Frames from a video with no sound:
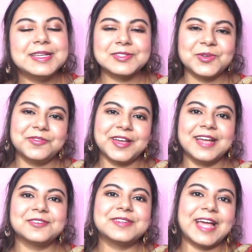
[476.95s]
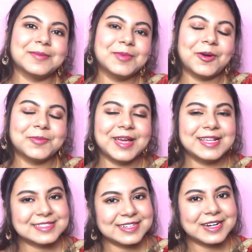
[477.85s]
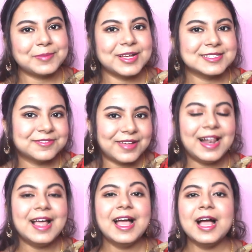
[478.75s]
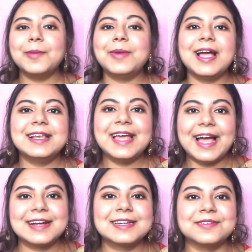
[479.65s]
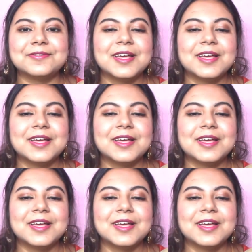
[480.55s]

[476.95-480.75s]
please don't forget to tag me on my Instagram as well. I'm highly active.